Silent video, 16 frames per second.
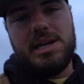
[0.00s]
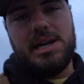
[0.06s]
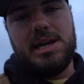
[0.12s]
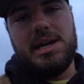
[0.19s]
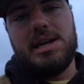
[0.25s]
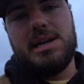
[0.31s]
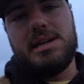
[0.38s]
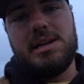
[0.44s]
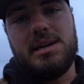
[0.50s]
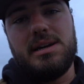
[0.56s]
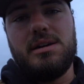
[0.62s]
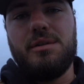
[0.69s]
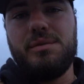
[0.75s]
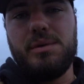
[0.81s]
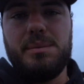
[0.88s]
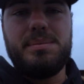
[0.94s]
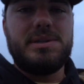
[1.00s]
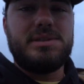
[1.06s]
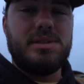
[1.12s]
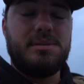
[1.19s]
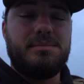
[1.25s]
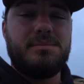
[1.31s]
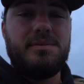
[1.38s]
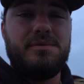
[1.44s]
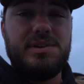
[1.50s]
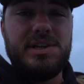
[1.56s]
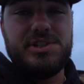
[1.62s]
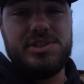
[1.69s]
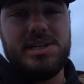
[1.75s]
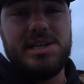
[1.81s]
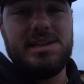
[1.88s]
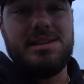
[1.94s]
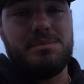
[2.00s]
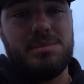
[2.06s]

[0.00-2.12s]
and hopefully we put some fish in the